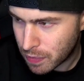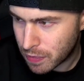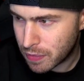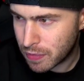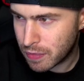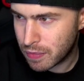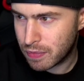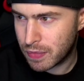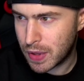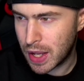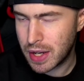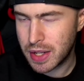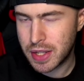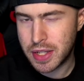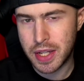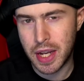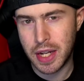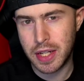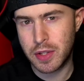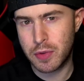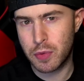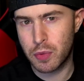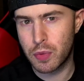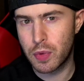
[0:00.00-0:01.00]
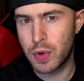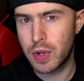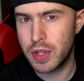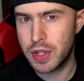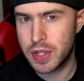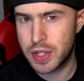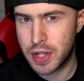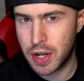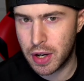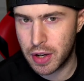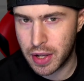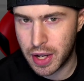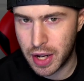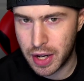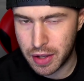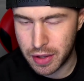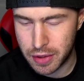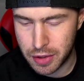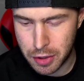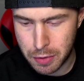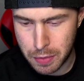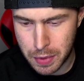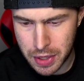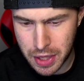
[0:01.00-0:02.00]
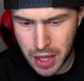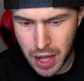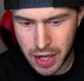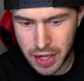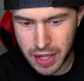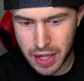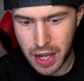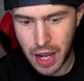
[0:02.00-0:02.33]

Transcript: then the sites really started getting a little bit laggy.